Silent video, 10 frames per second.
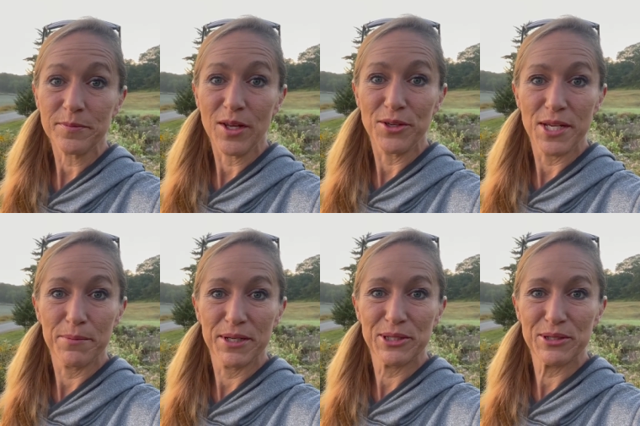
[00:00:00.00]
I'll take
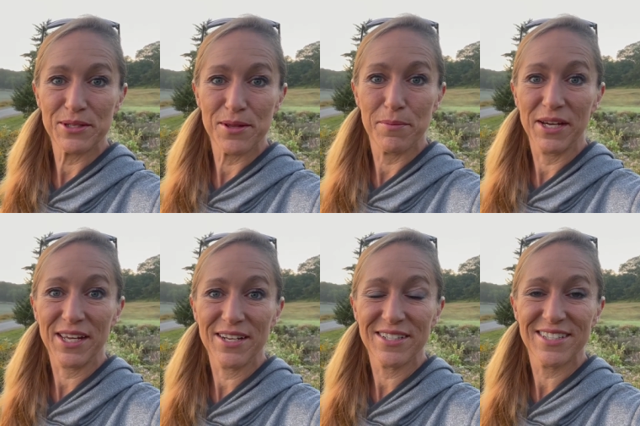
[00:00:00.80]
pictures of the
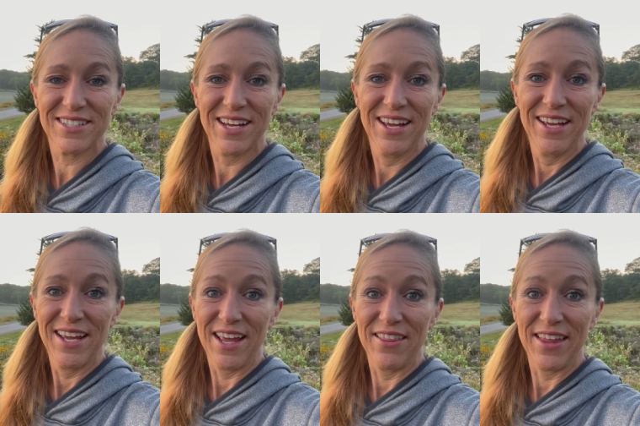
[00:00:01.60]
buckets
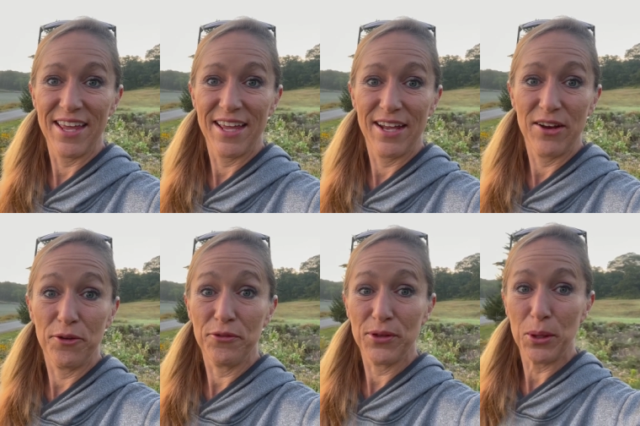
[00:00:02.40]
and then
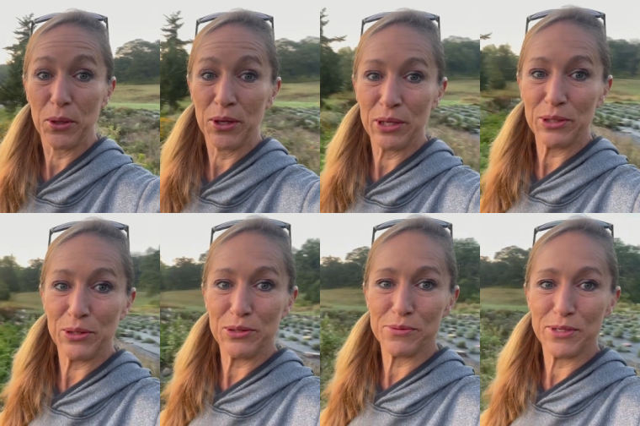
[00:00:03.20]
hopefully I can get to
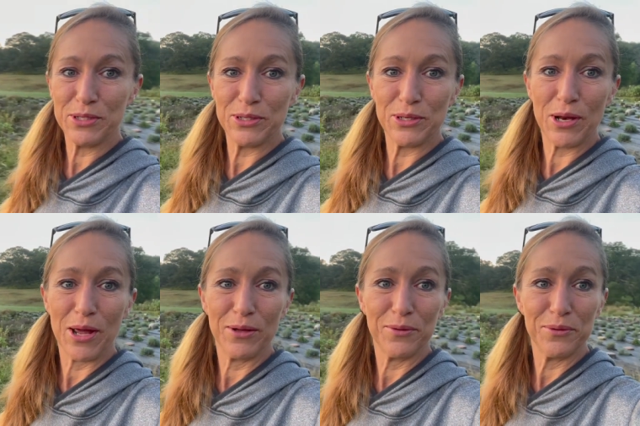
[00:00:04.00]
these weeds
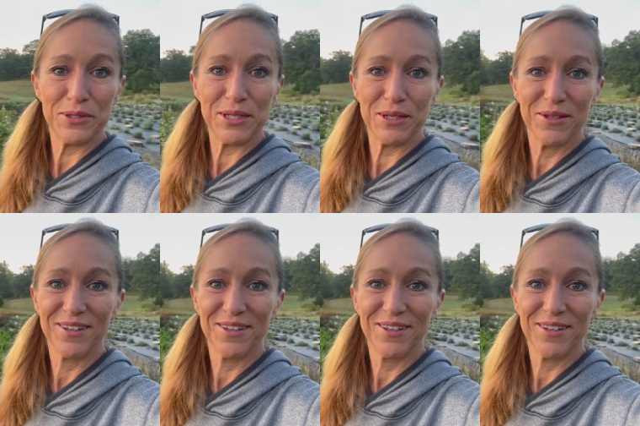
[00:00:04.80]
today. We'll see.